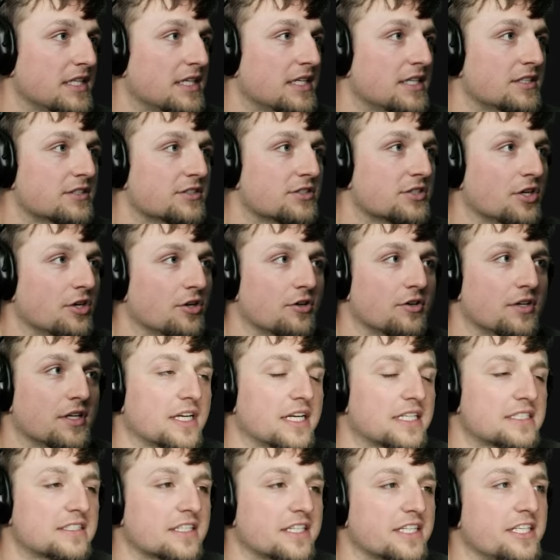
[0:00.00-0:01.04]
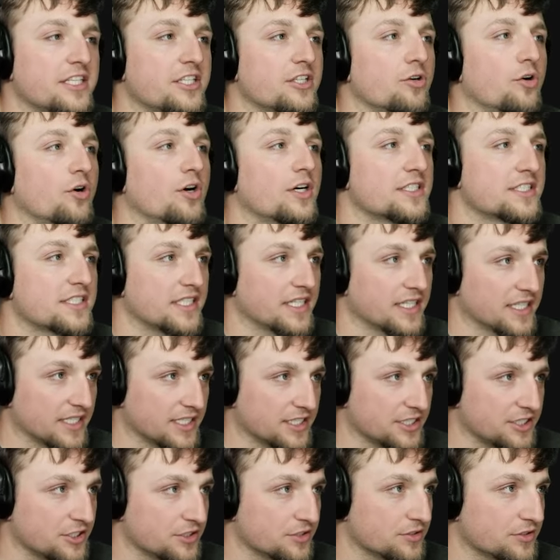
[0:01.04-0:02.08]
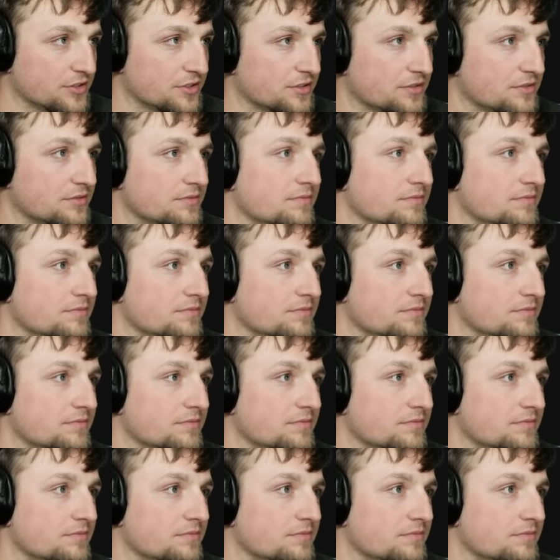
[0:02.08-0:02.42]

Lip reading: So it's like your skill issues.